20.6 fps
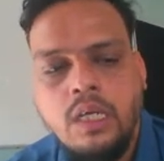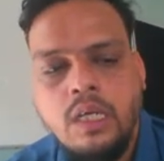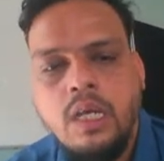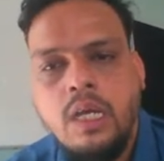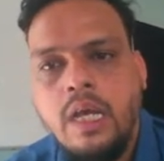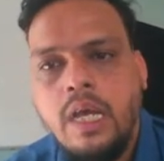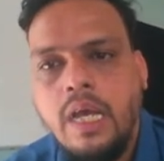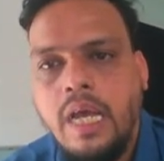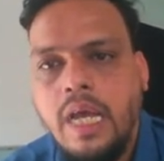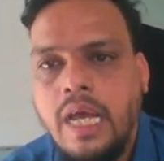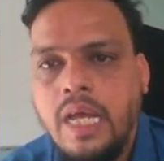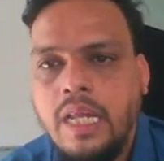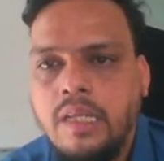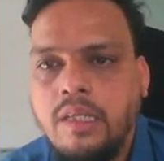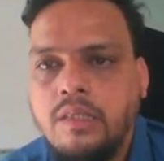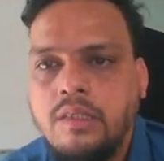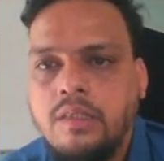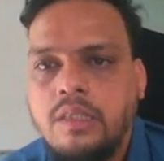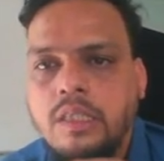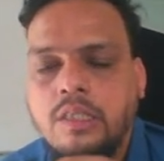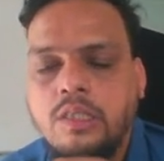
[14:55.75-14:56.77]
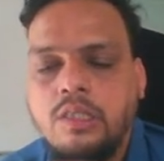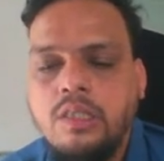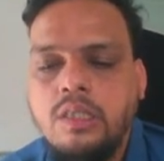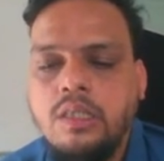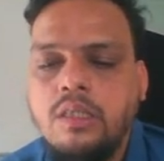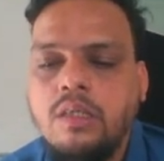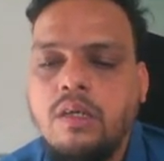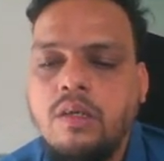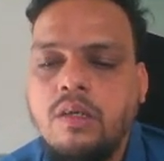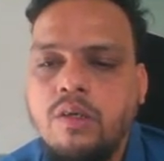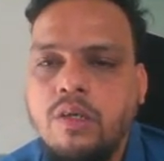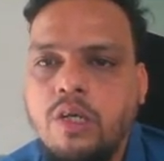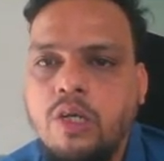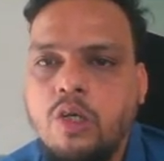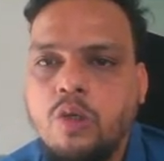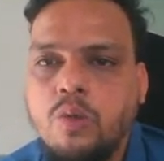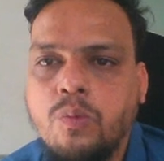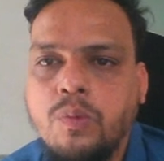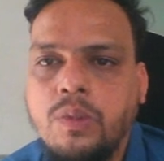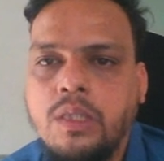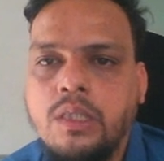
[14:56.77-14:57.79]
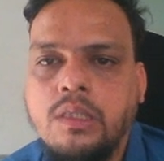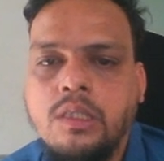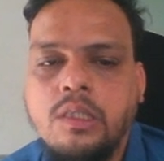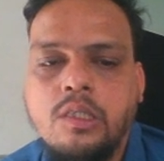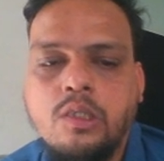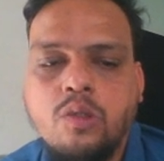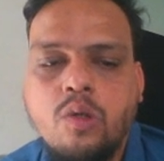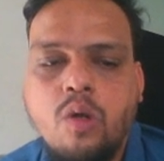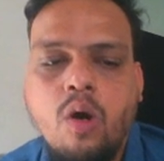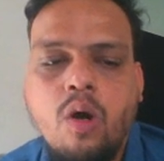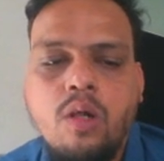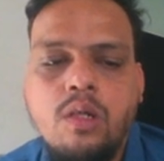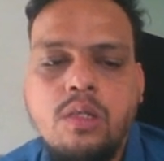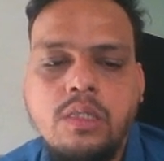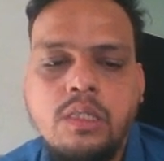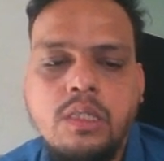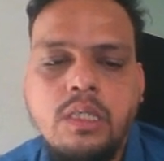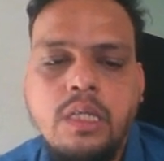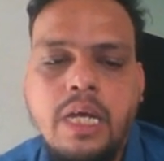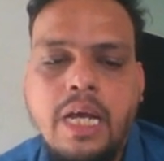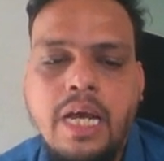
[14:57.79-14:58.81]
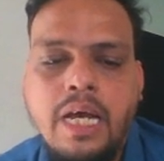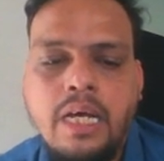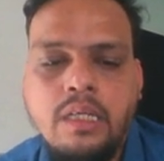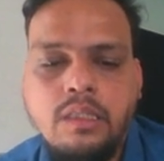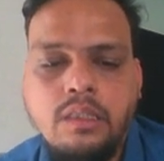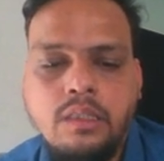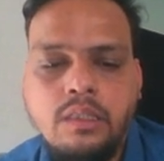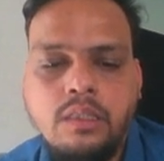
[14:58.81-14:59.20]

and 1,600 rupees is called in arrears.